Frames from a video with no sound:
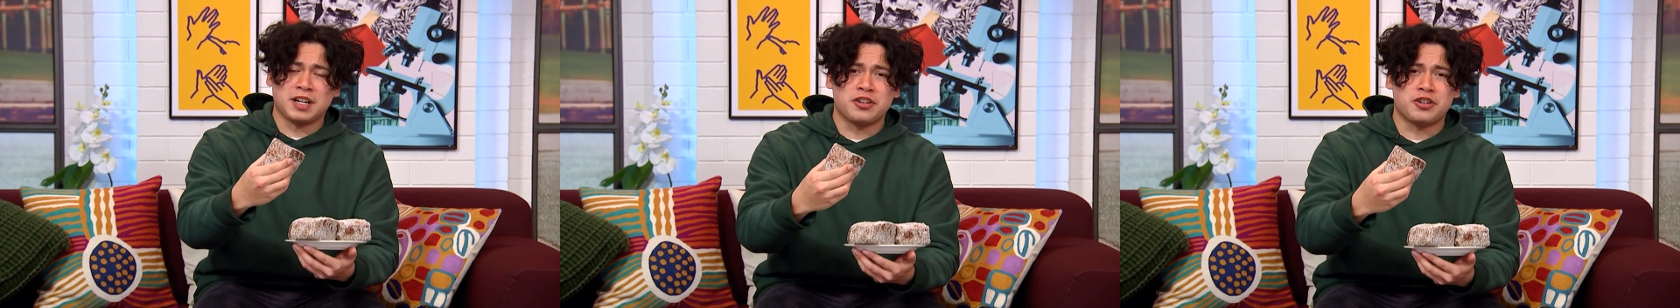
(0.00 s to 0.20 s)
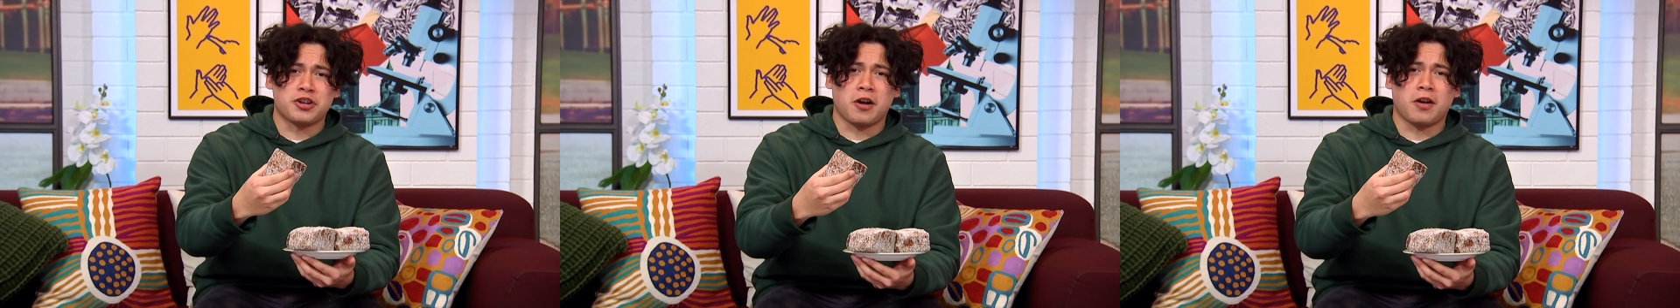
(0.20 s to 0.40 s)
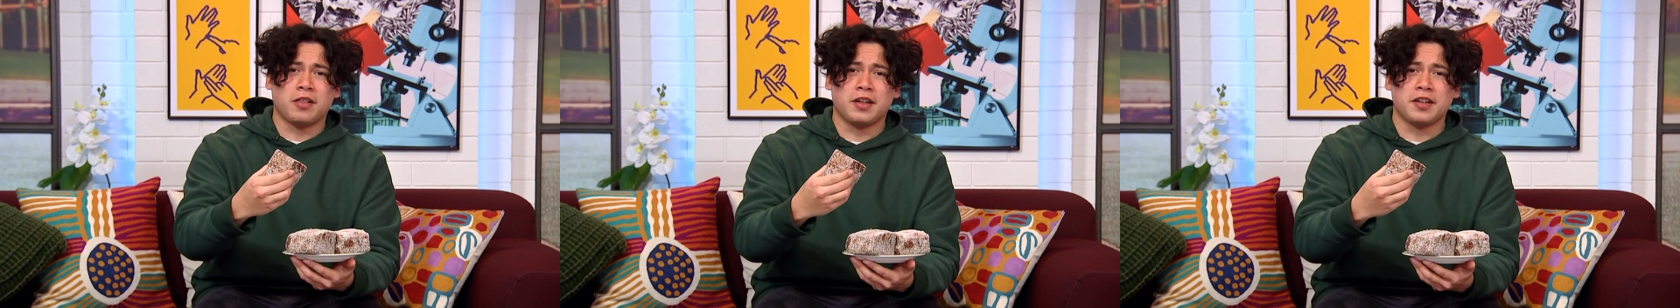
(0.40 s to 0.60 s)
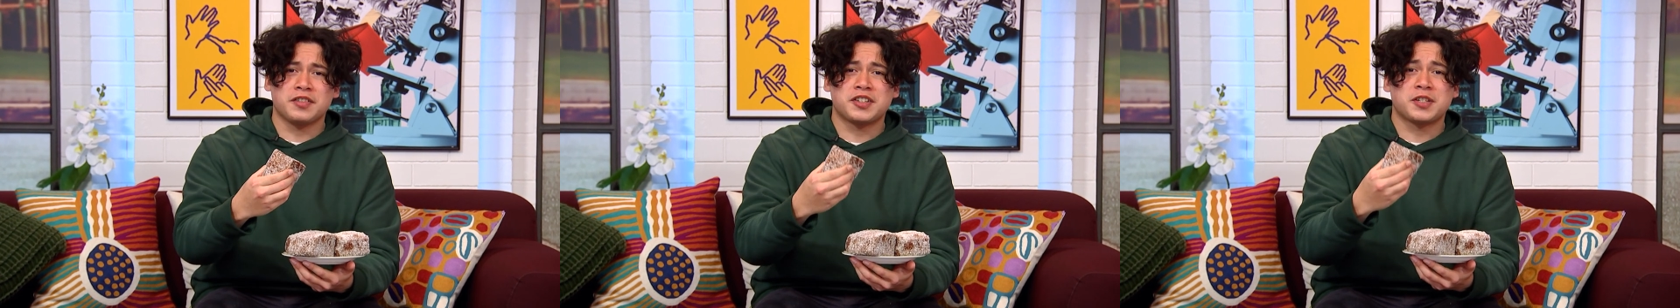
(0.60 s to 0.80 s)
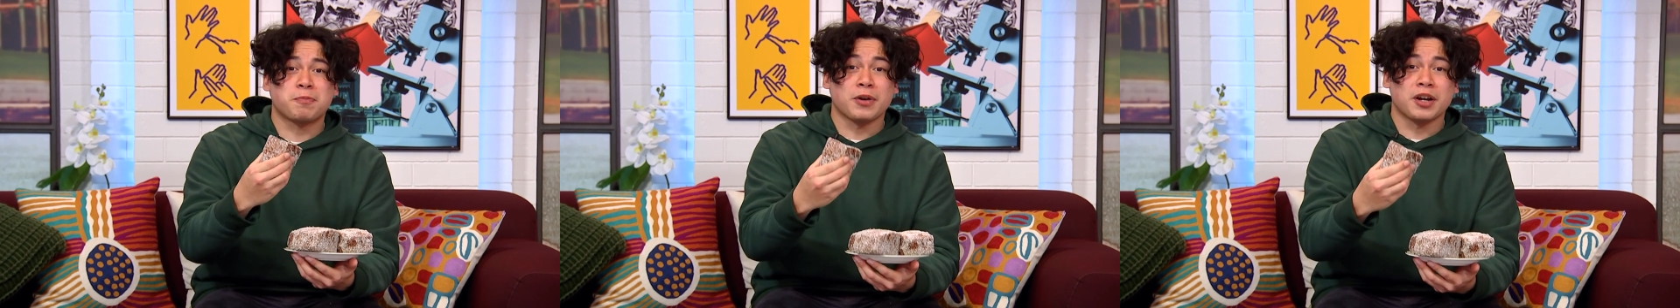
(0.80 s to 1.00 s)
in chocolate,
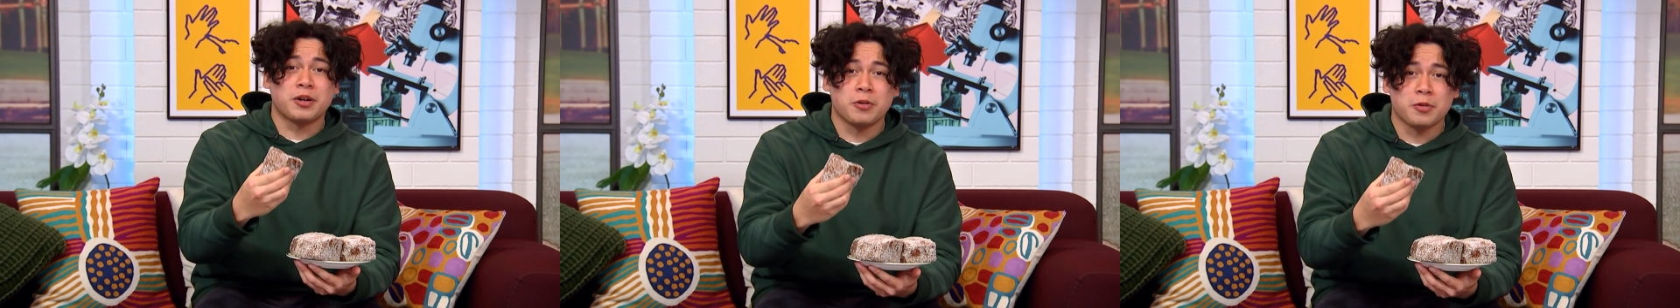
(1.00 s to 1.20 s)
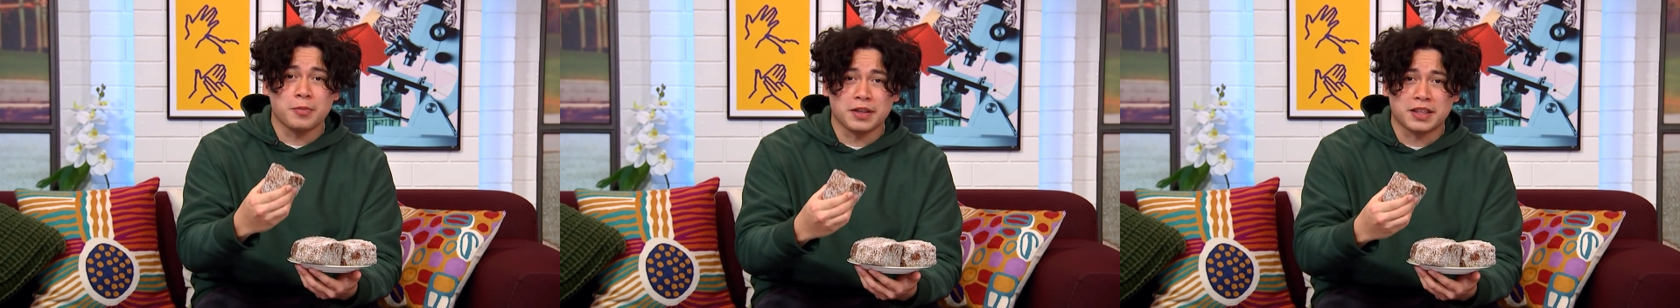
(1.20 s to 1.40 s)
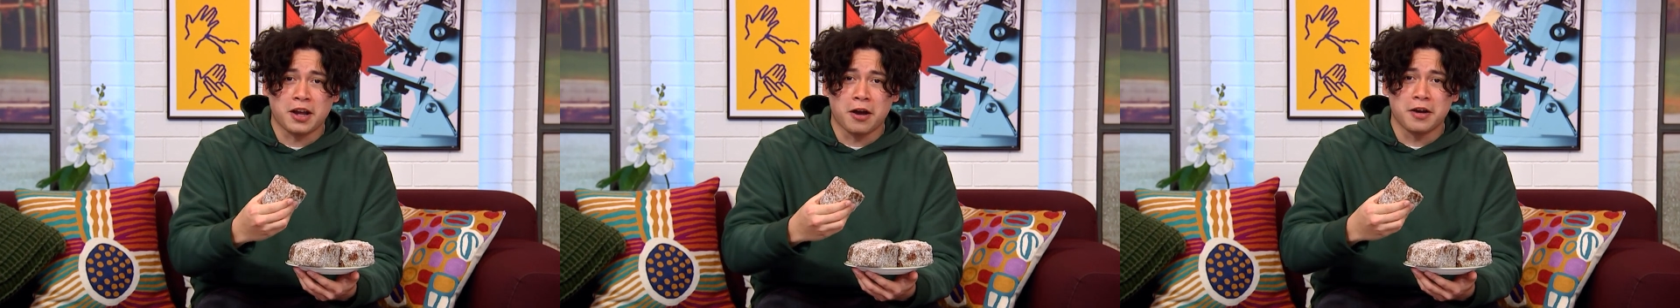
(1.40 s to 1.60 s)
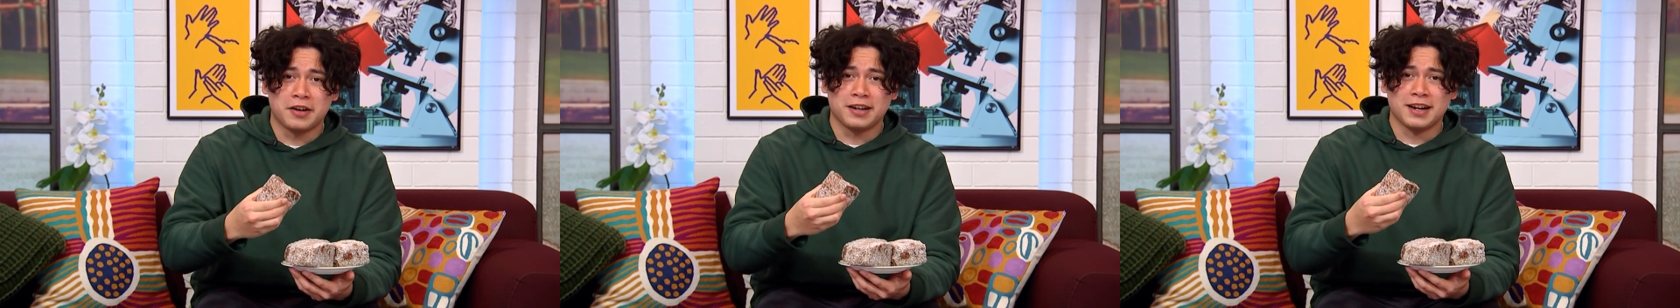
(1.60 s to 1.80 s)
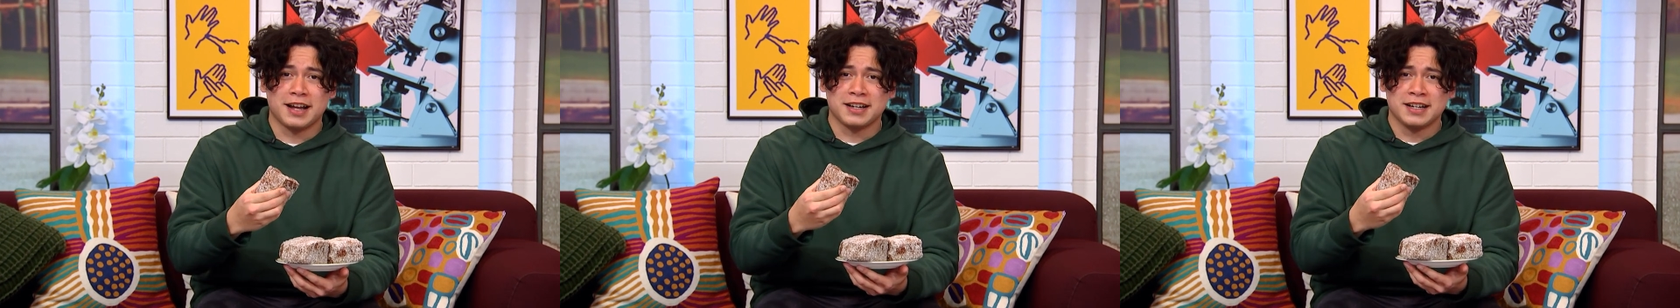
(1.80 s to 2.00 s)
sprinkled with
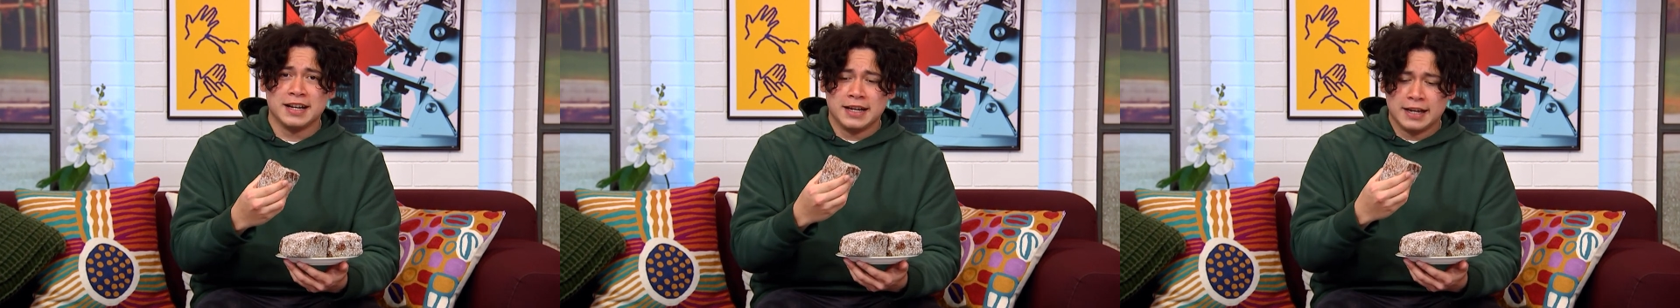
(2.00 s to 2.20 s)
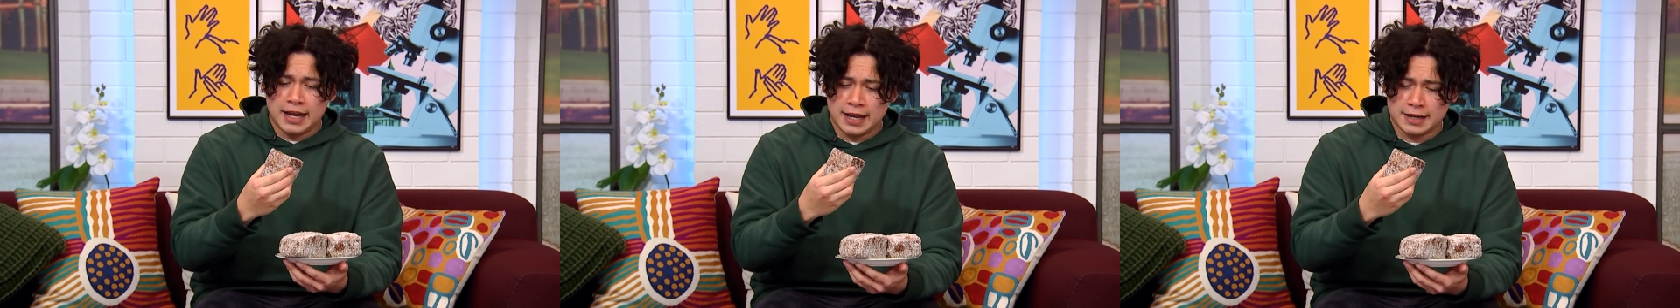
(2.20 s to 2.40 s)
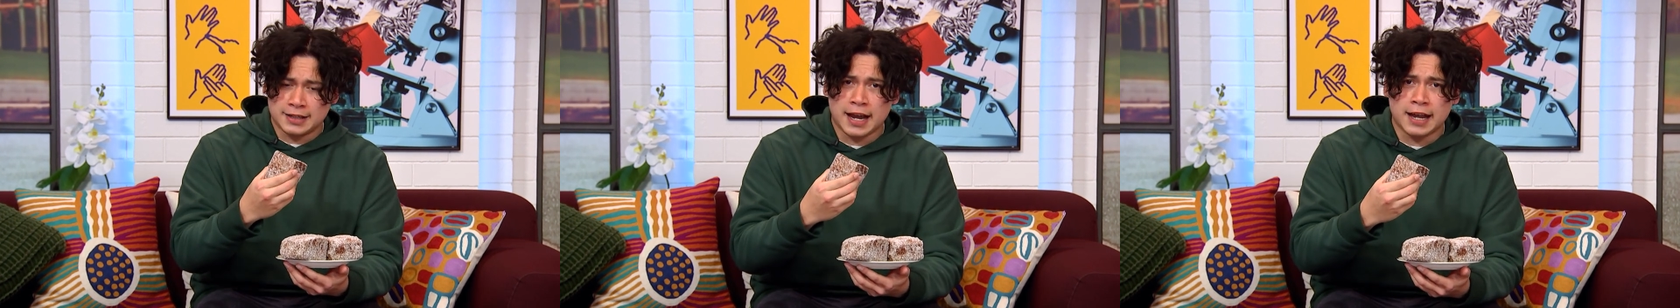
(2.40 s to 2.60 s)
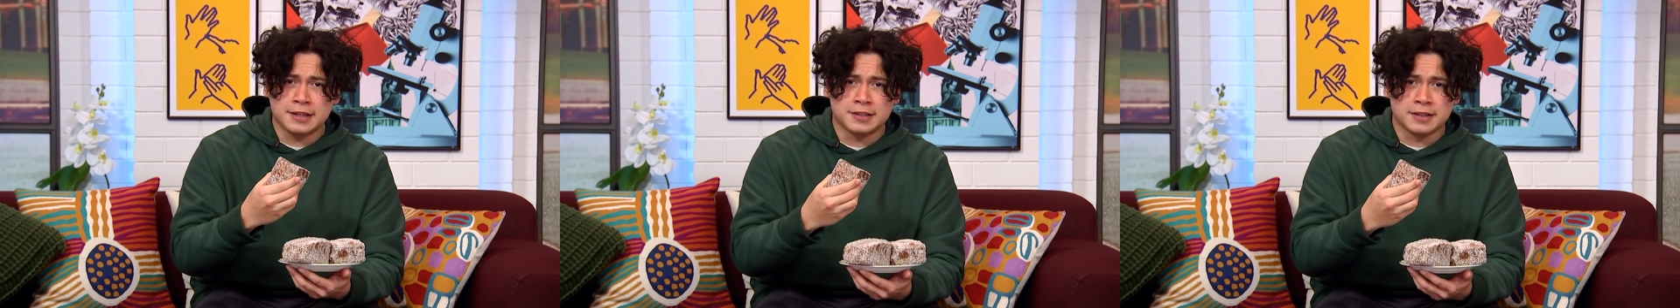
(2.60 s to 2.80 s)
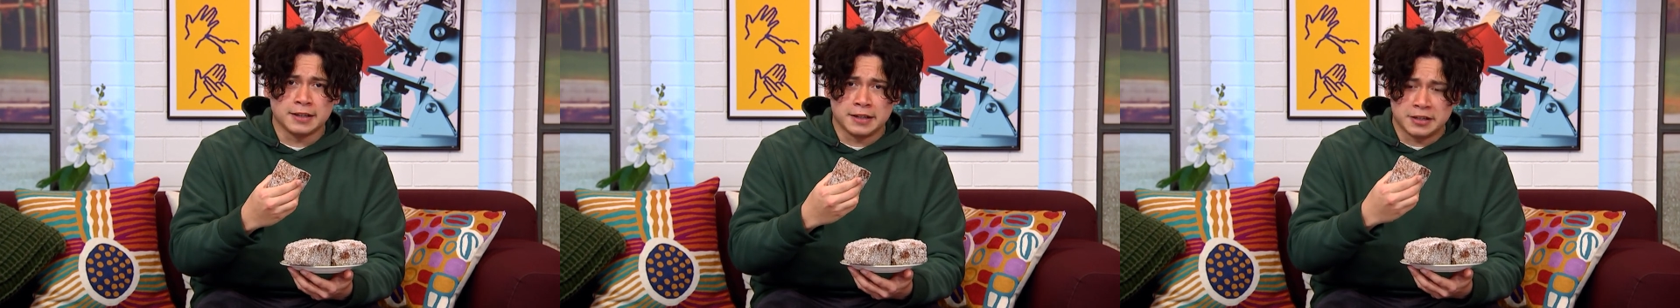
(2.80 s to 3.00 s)
coconut and
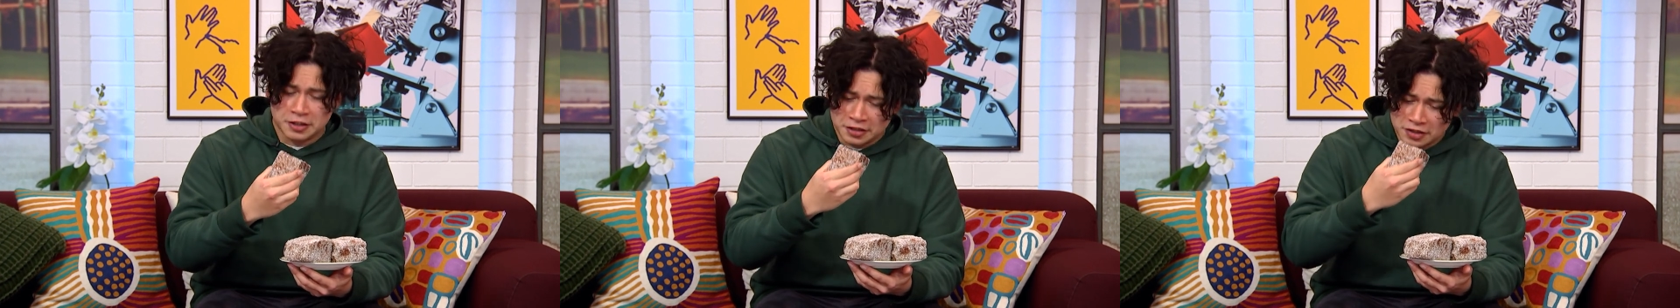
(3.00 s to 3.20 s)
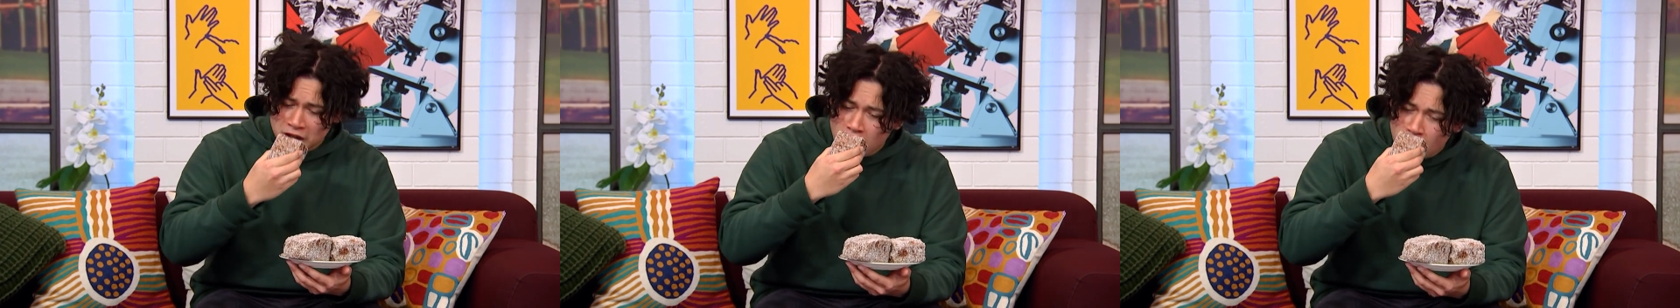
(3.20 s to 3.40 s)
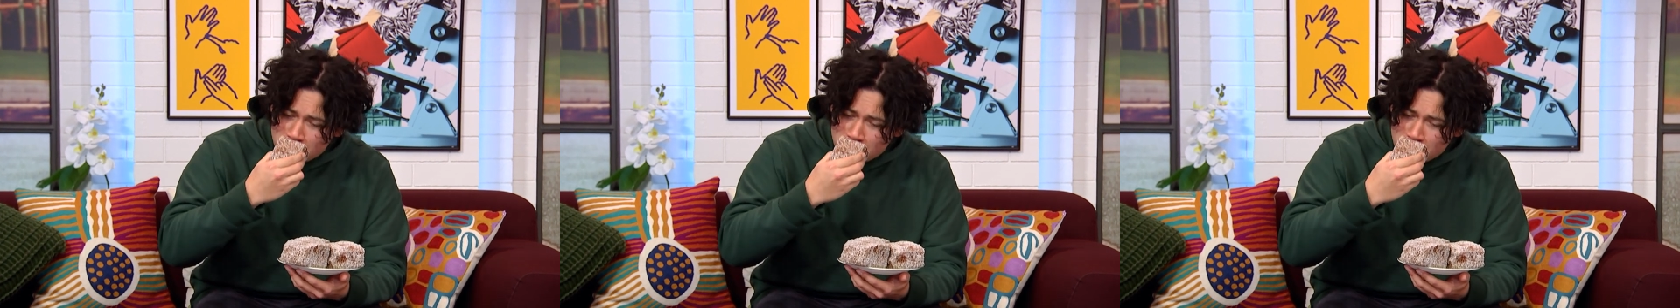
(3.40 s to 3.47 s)
tastes delicious.